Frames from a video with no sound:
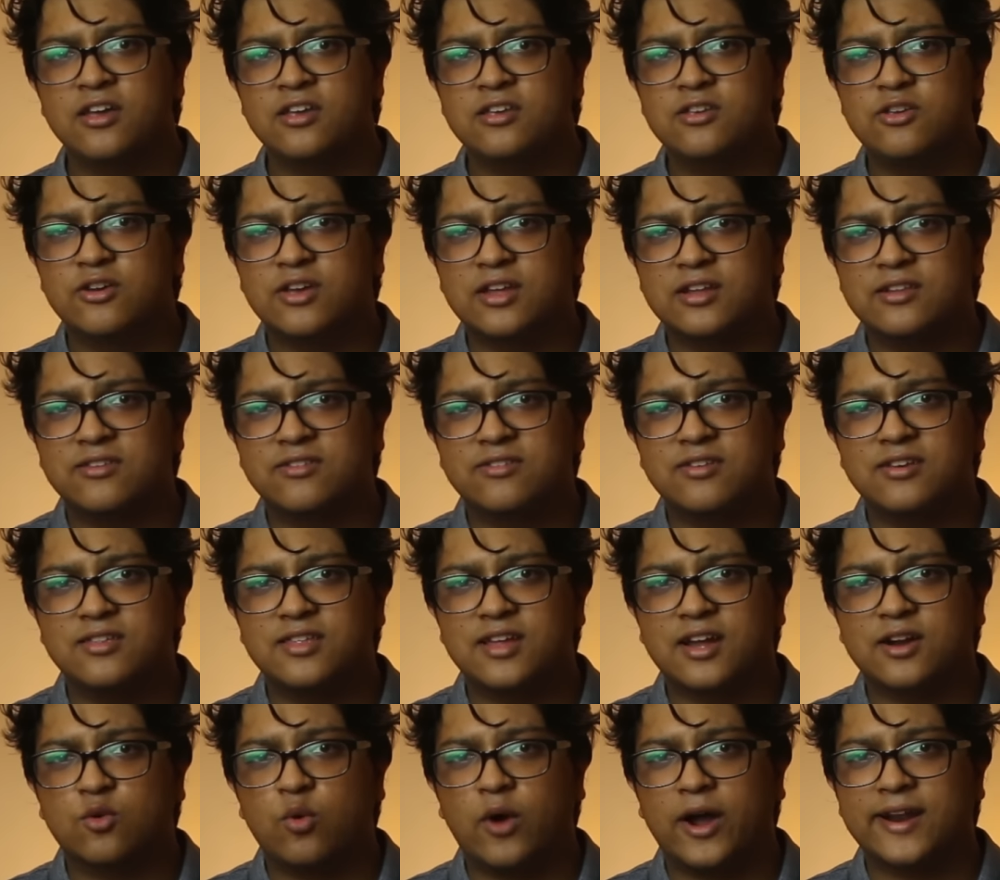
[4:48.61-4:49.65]
you can see
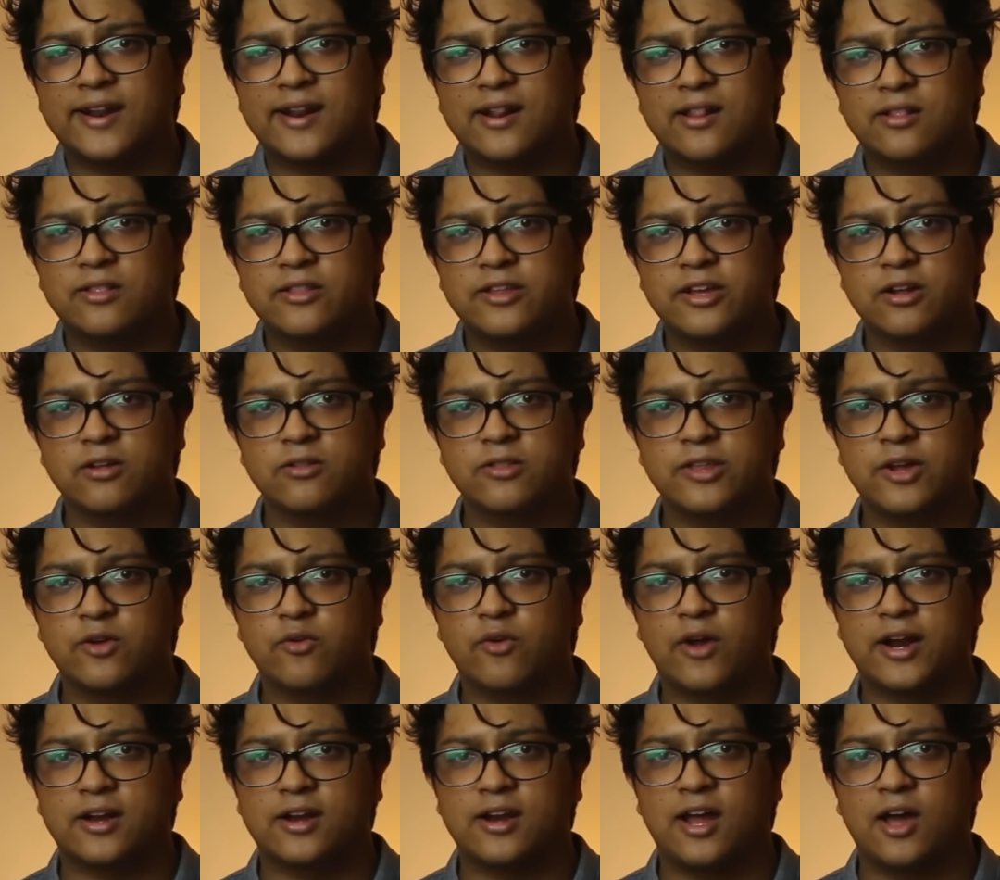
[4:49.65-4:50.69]
that quite clearly
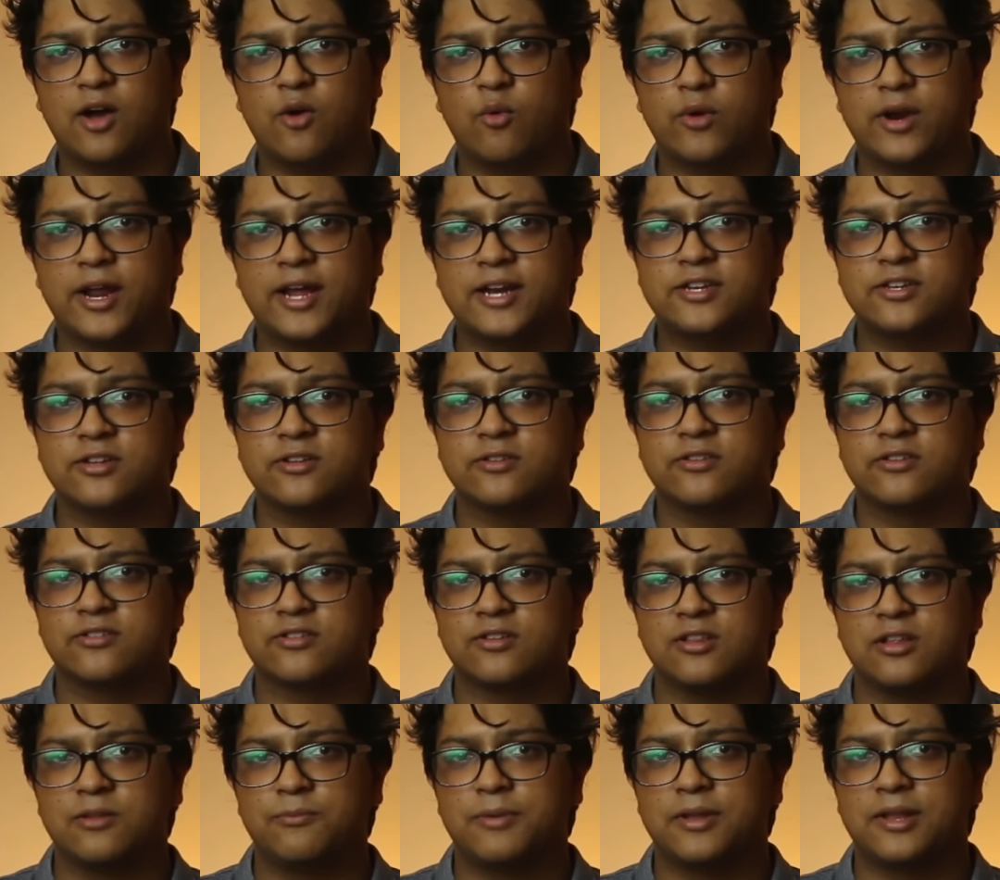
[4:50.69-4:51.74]
right now when I tilt this
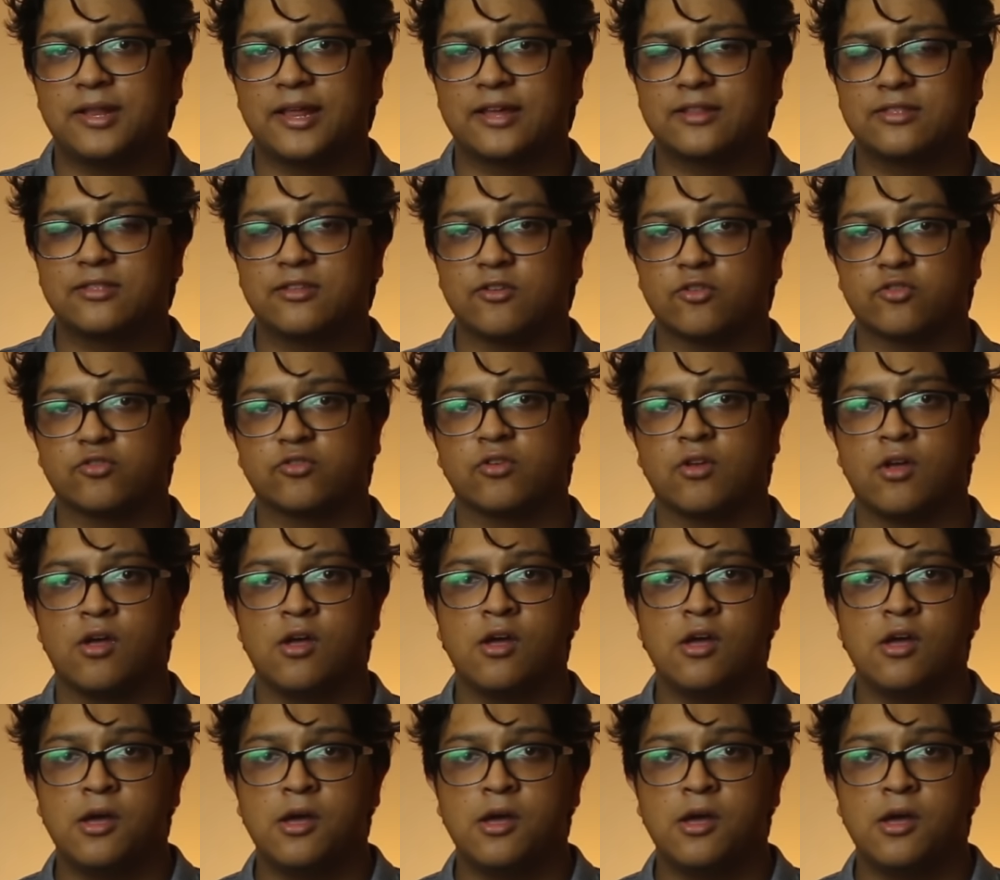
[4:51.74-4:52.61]
a little bit like this.